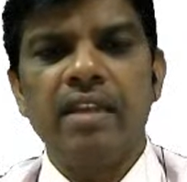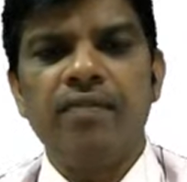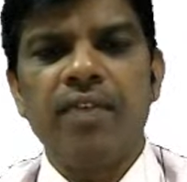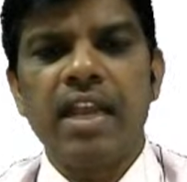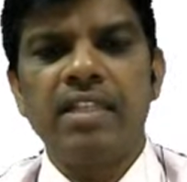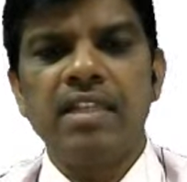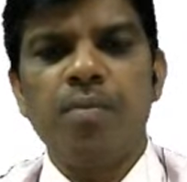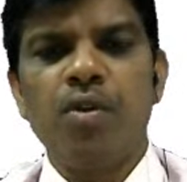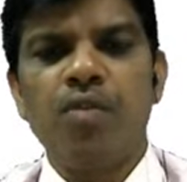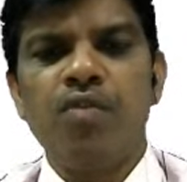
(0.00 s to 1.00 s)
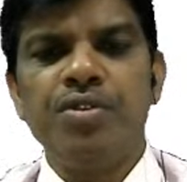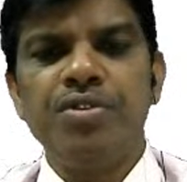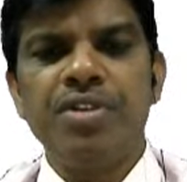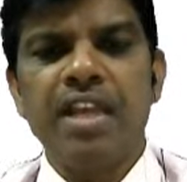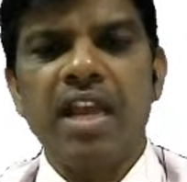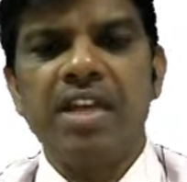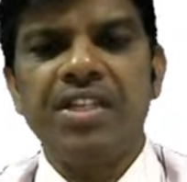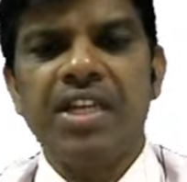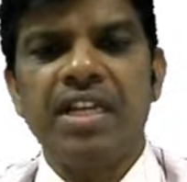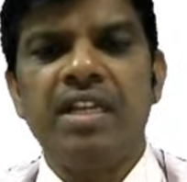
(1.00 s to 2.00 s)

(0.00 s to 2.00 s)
For example, Wood's reaction.